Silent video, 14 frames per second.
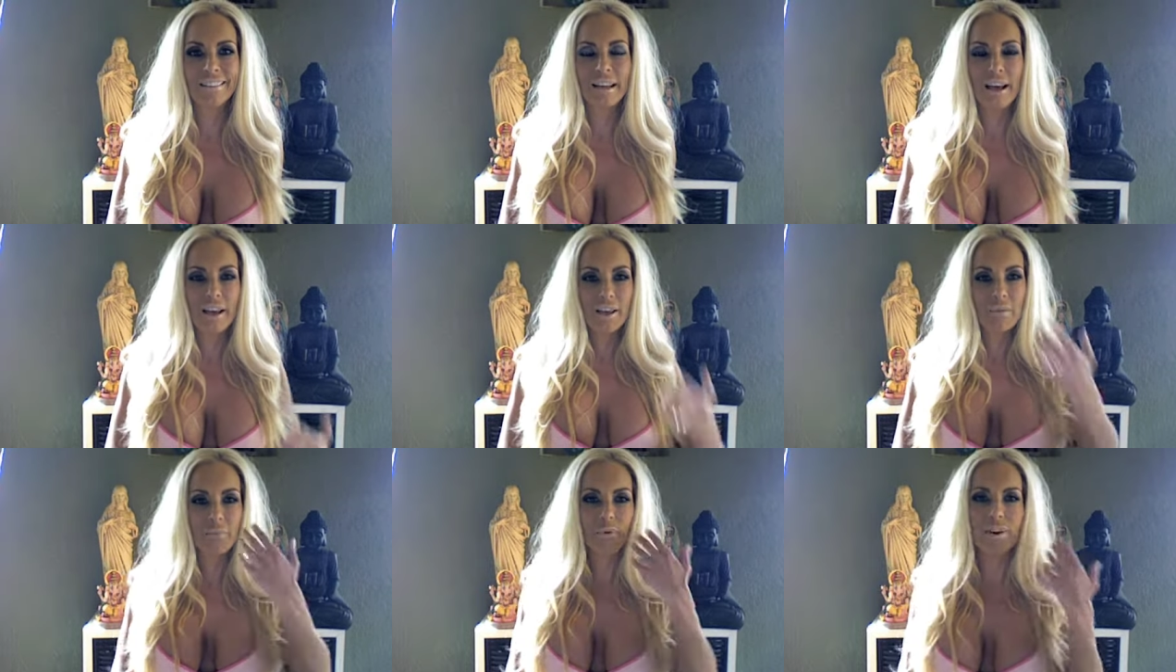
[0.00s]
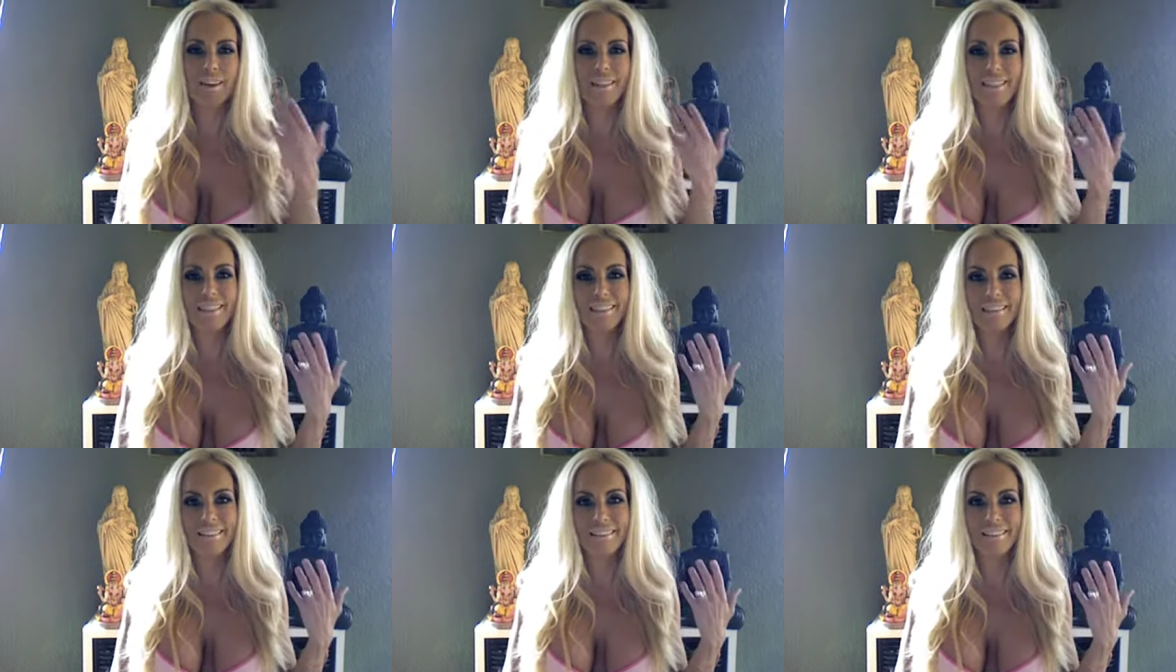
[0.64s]
I can breathe.
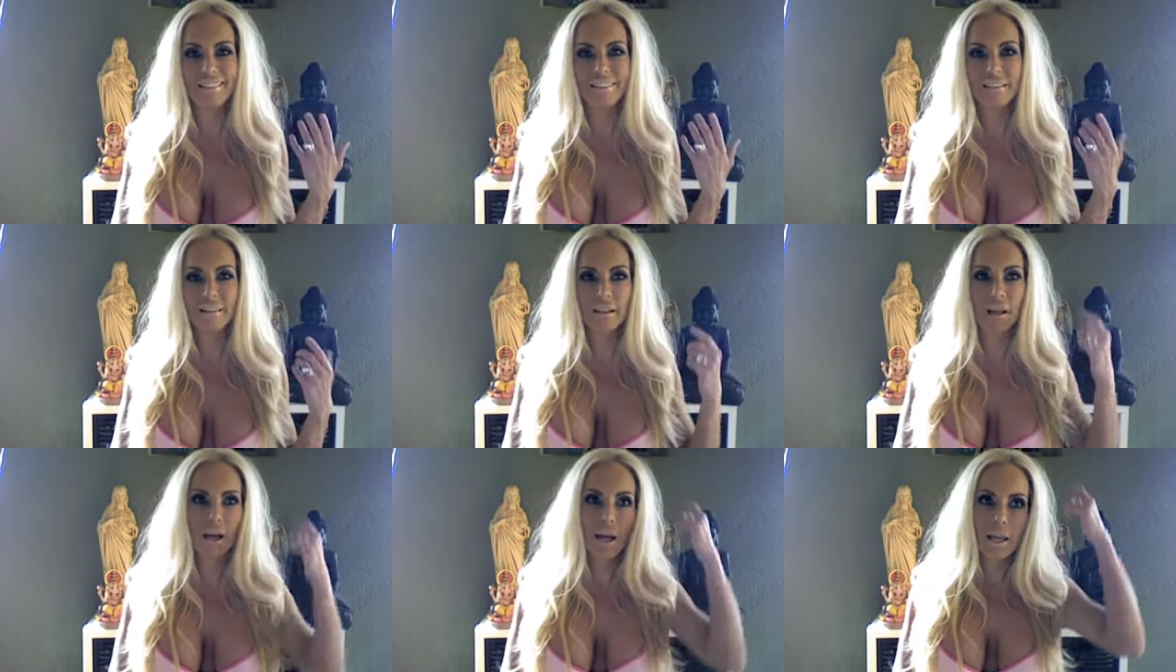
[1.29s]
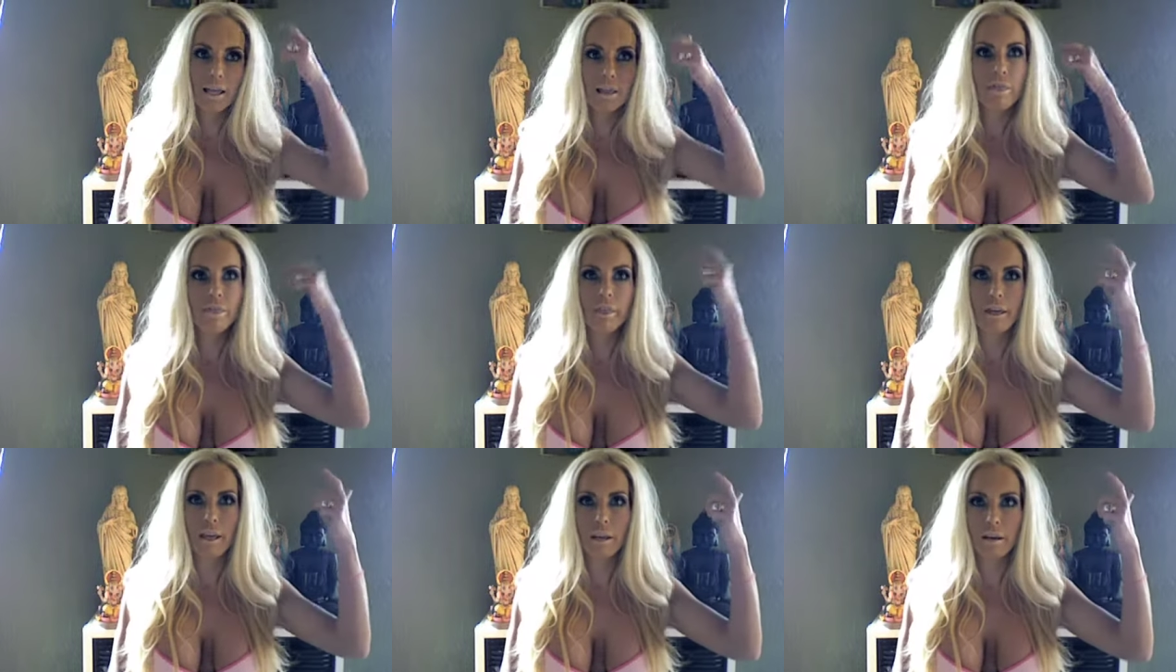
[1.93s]
I can
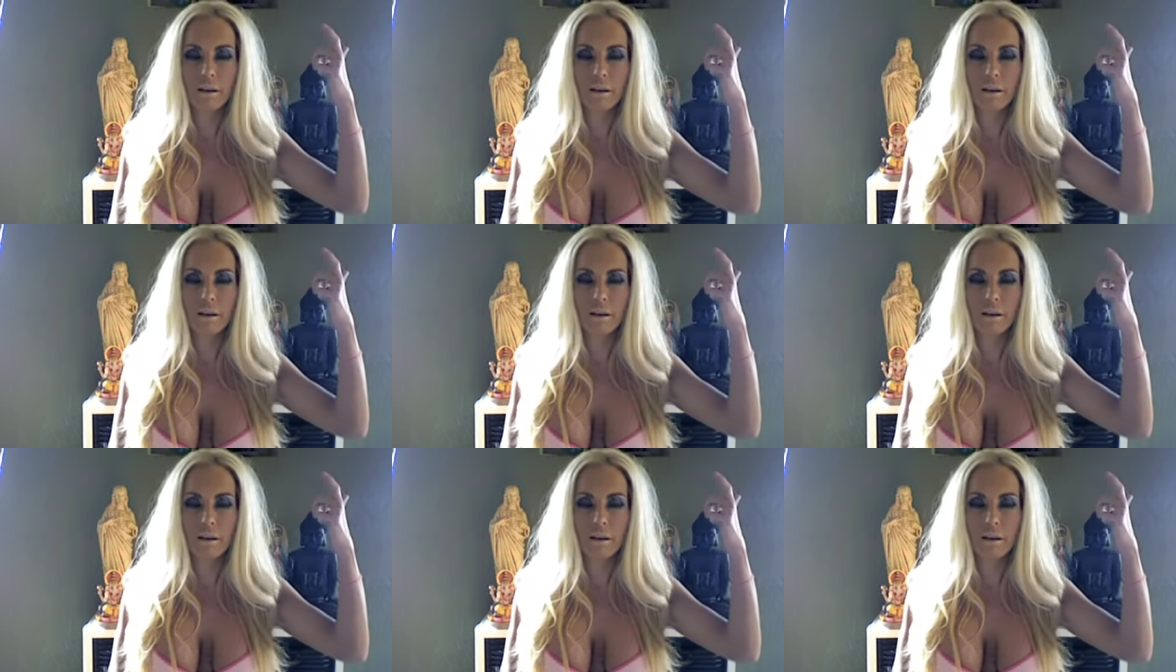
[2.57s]
think.